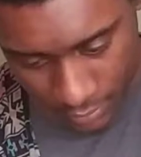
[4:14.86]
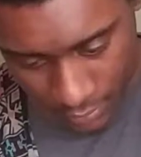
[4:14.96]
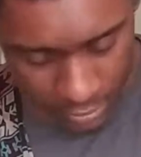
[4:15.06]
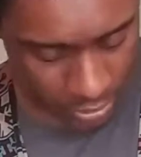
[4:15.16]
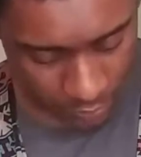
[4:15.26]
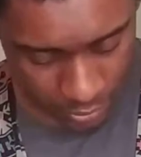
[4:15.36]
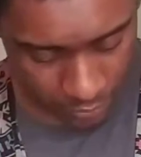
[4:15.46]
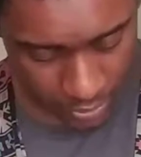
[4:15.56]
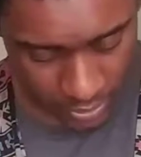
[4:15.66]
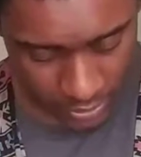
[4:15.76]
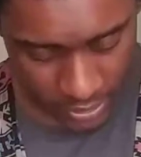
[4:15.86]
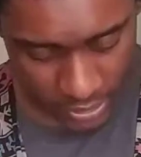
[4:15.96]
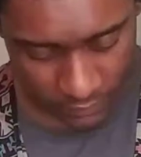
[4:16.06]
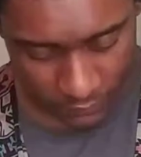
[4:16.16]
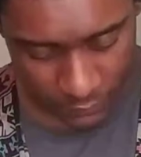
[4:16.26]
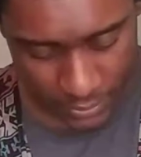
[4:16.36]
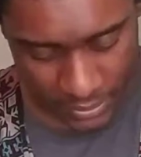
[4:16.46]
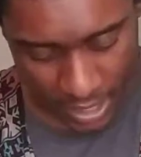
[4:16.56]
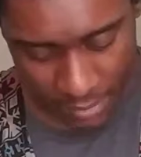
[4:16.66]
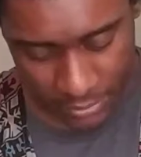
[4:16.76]
I'll show. I'm just read it. It says, "For the
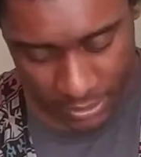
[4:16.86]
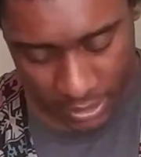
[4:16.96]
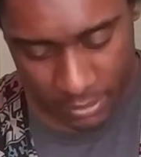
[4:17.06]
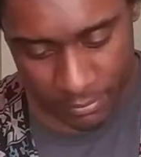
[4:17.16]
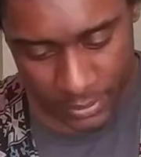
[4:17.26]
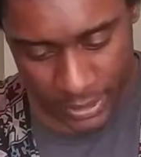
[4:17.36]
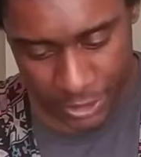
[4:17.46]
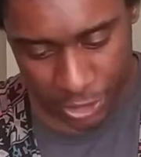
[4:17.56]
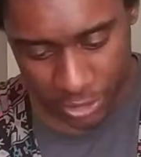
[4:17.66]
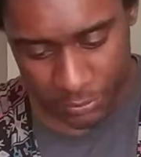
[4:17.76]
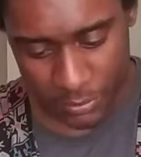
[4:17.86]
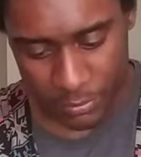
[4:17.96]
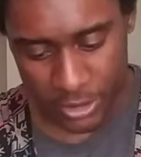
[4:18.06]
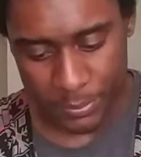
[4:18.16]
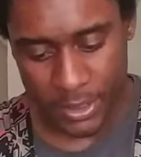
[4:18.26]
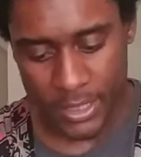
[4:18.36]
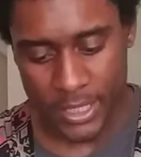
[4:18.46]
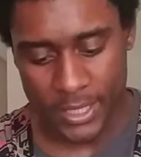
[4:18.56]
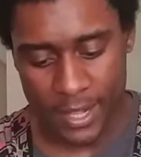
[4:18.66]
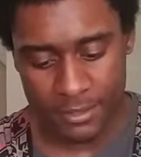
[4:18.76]
time has come that judgment must begin
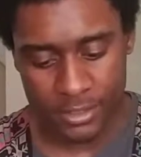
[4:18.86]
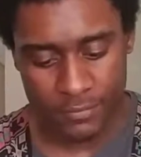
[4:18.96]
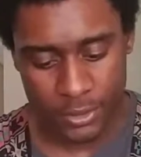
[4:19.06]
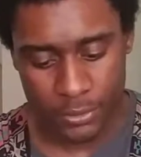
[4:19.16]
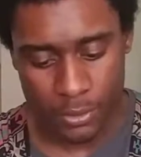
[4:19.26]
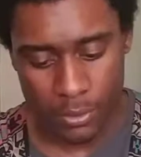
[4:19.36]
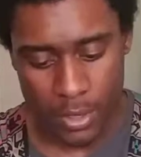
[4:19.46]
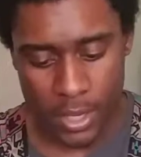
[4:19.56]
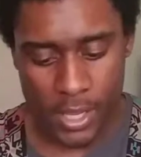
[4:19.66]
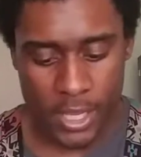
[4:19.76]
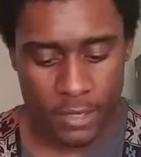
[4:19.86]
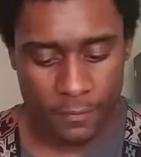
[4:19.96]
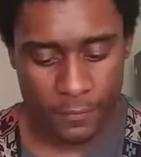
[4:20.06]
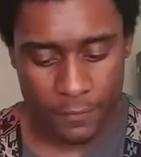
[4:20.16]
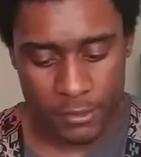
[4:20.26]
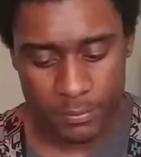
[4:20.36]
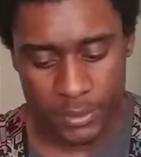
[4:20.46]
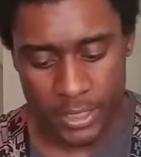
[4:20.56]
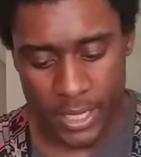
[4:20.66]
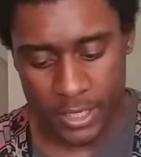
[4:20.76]
at the house of Israel, and if it first
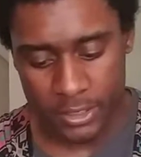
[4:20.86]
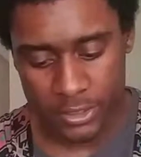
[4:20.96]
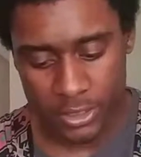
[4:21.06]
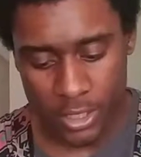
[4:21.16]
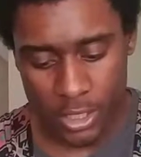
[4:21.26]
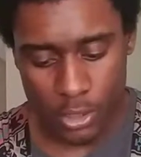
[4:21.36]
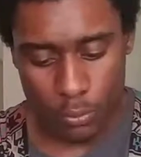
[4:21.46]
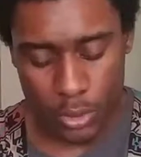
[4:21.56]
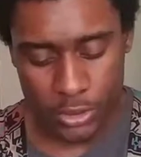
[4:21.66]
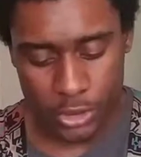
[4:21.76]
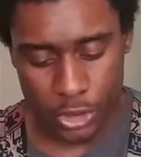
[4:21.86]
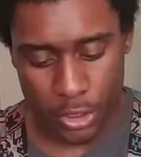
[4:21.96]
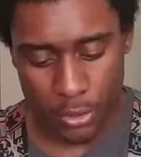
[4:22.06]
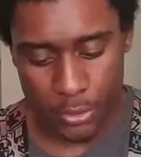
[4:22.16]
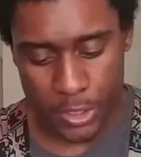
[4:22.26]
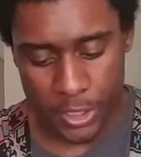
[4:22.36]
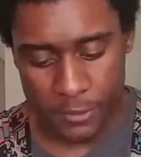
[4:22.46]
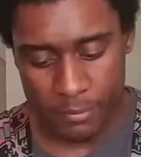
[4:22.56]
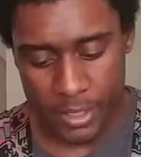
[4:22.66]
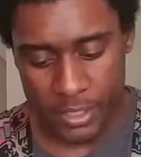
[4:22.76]
begin at us." what shall the
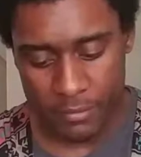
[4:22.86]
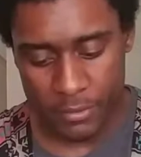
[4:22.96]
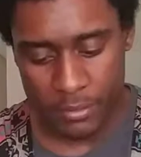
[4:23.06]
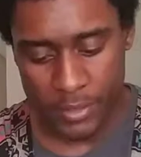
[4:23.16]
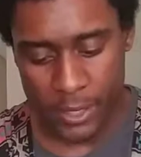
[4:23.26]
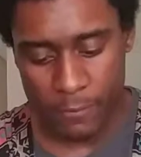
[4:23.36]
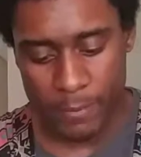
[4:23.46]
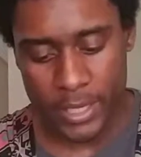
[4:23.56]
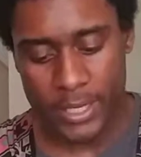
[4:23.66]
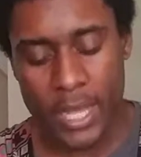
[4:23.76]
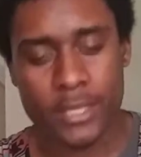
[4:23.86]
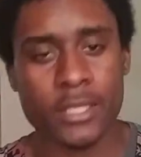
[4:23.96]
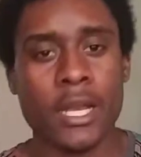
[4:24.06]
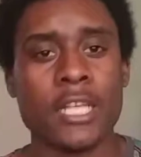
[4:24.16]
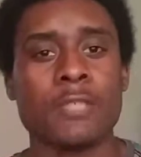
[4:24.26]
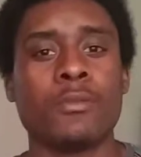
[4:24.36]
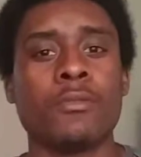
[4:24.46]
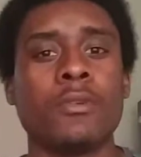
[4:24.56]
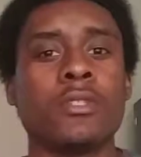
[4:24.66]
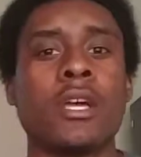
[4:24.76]
end be of them that obey not the gospel of
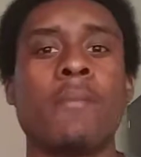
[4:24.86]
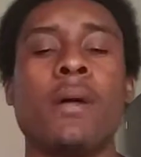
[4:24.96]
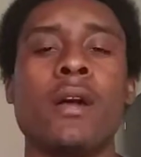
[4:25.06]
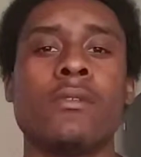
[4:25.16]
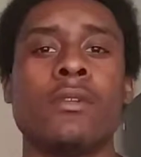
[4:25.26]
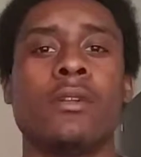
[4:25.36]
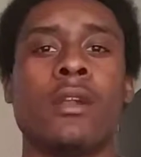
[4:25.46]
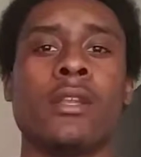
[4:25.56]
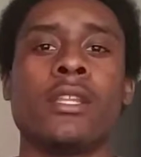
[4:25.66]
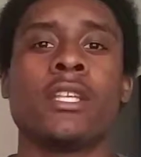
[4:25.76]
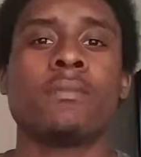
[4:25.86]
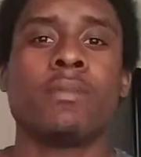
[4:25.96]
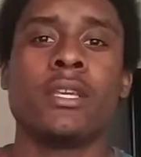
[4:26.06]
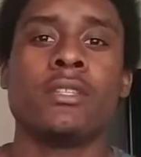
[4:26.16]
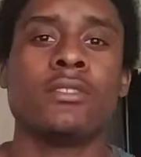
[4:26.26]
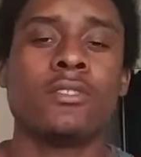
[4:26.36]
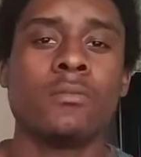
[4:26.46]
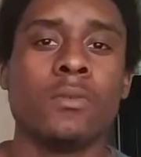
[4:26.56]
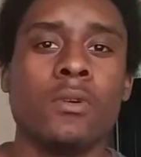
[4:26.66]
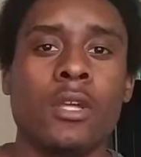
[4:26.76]
the most high power? All right, and that's plain and
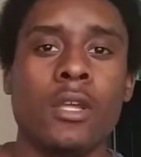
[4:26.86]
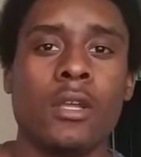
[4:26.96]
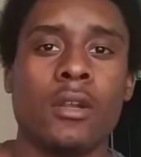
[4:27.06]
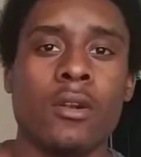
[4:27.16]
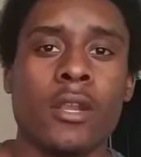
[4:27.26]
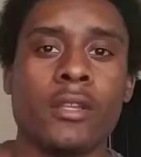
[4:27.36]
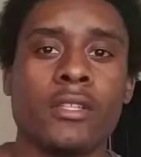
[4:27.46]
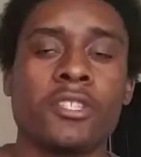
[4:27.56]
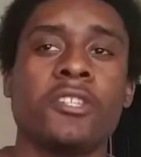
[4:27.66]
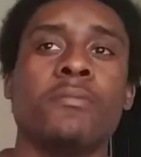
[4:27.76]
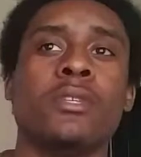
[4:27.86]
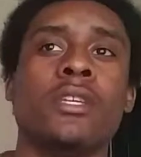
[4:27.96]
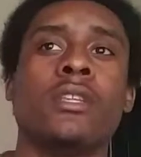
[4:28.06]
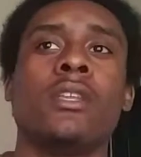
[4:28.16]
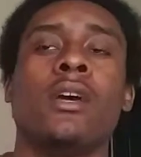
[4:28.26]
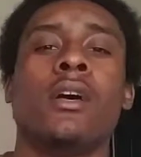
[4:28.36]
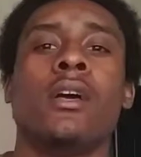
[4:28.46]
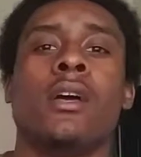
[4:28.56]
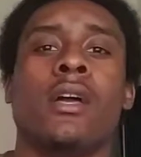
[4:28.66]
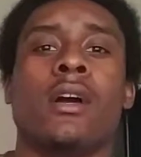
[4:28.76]
simple. All right, it's going to begin,
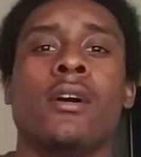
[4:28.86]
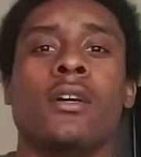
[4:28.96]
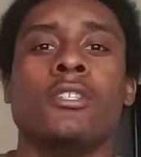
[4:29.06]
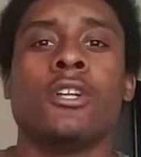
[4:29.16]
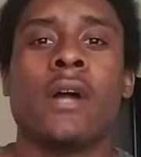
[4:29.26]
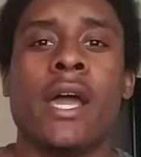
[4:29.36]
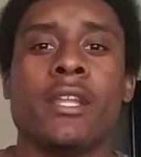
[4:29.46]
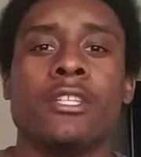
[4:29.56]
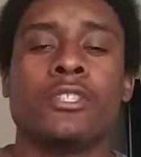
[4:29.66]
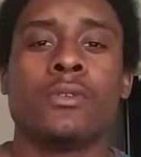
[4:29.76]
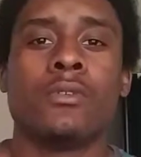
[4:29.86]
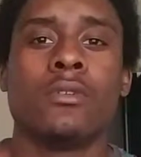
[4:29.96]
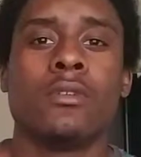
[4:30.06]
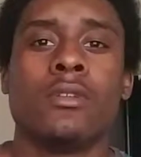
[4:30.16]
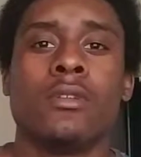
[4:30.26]
uh, you know, at Israel,